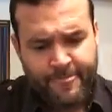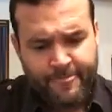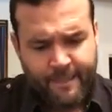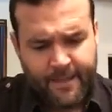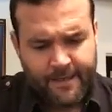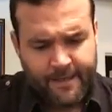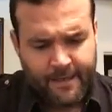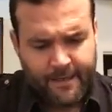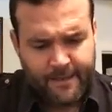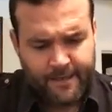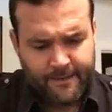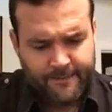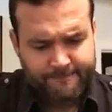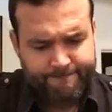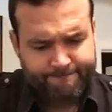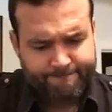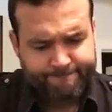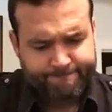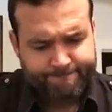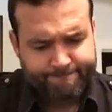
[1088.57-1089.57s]

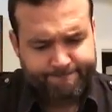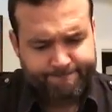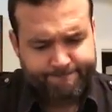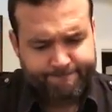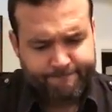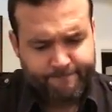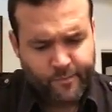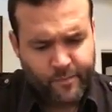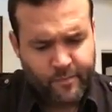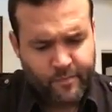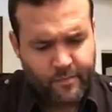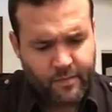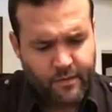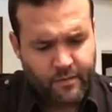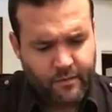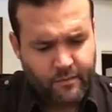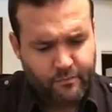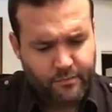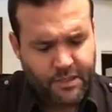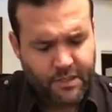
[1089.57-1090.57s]

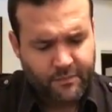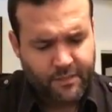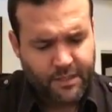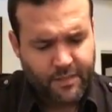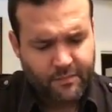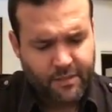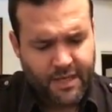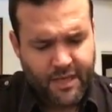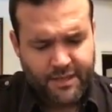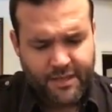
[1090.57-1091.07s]
Blah, blah, blah.